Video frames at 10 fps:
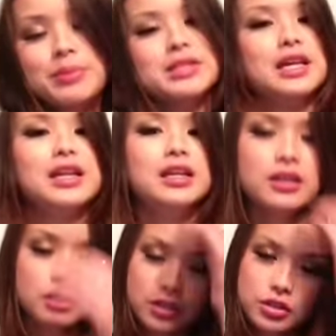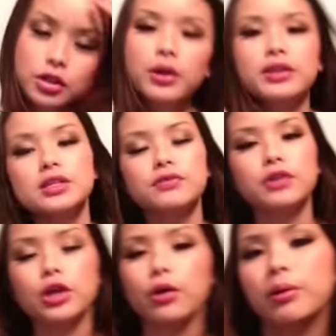name is Sandy. So in this
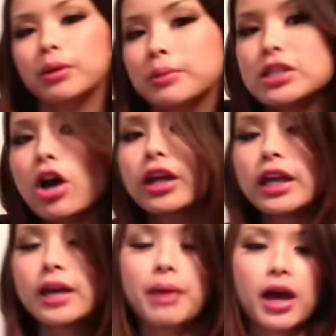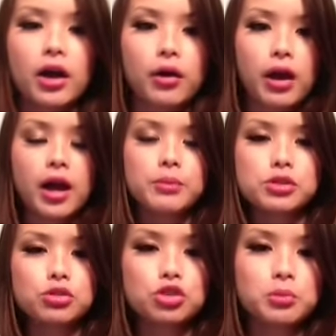video, I'm going to be talking about um,
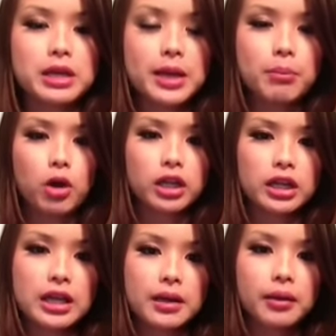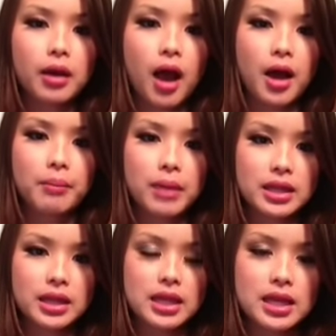social media marketing, uh,
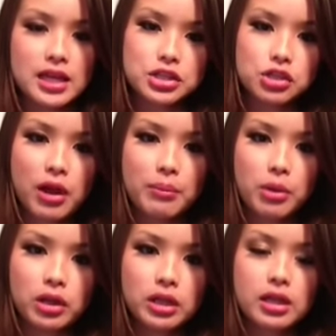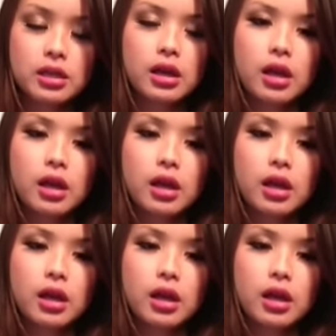mainly Instagram marketing.